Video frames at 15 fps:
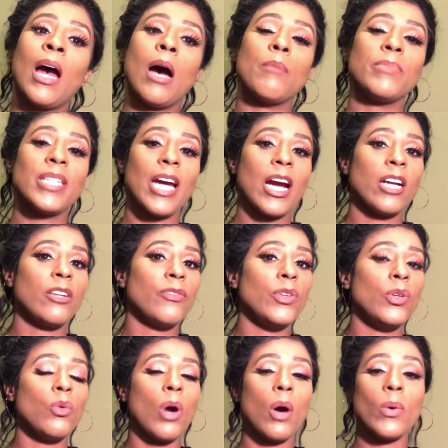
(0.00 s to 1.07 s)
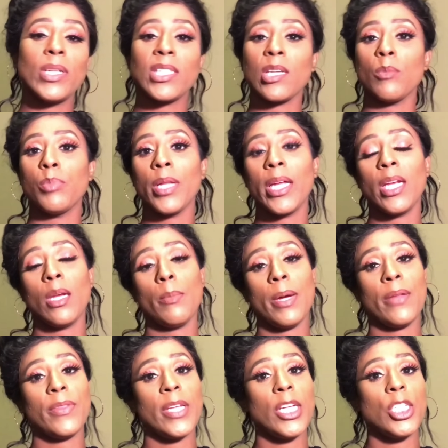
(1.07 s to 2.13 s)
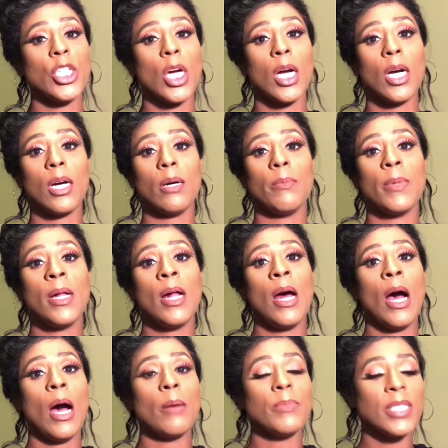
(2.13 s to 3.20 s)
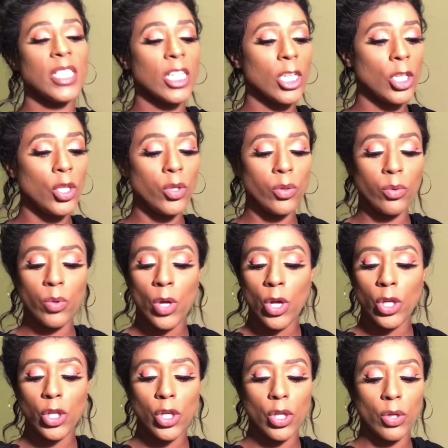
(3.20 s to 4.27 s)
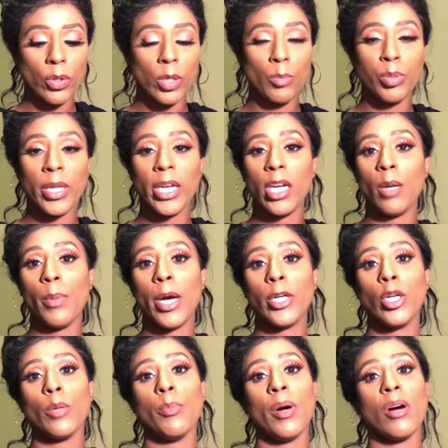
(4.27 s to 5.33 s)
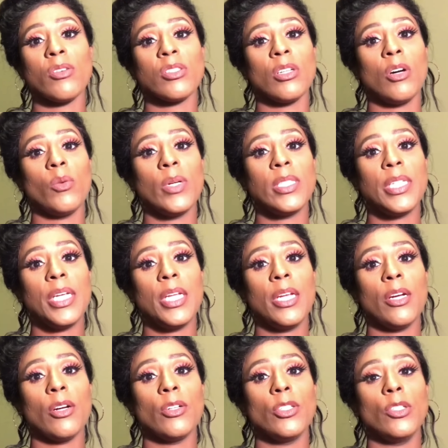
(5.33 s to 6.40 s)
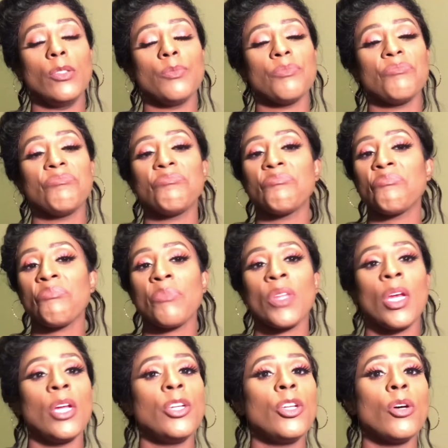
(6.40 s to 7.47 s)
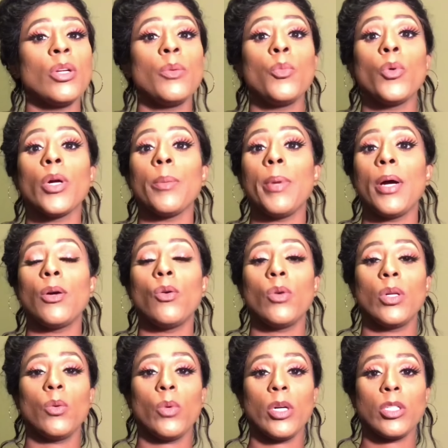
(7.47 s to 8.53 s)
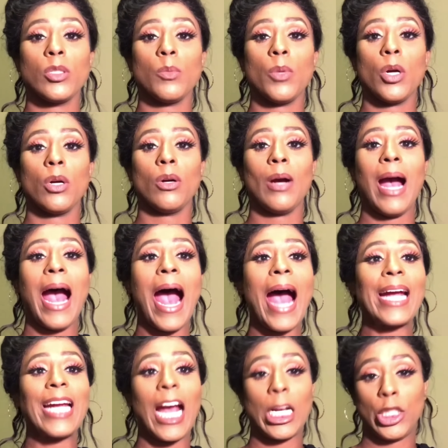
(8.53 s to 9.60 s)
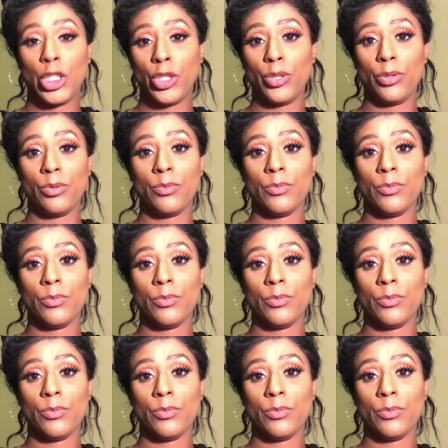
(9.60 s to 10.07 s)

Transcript: I'm tired of you always complaining about that job. I'm sick of you, you know, complaining about your boss always hitting on you. Don't even worry about going to work tomorrow. I got you.